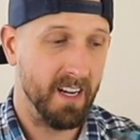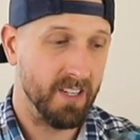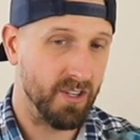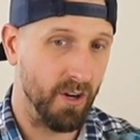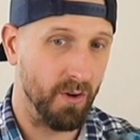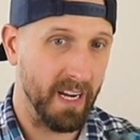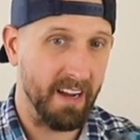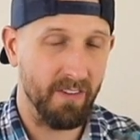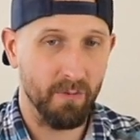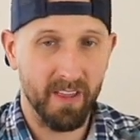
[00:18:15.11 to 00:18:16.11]
So
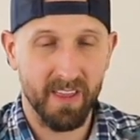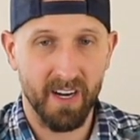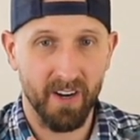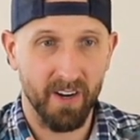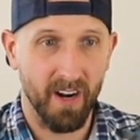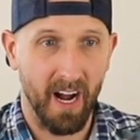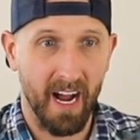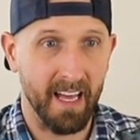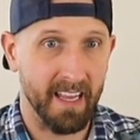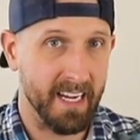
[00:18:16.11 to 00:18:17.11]
even with their,
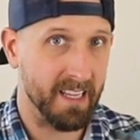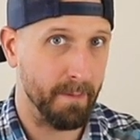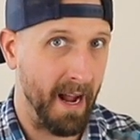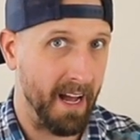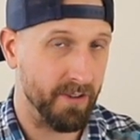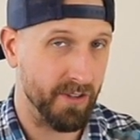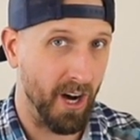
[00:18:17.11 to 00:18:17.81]
I like the Panthers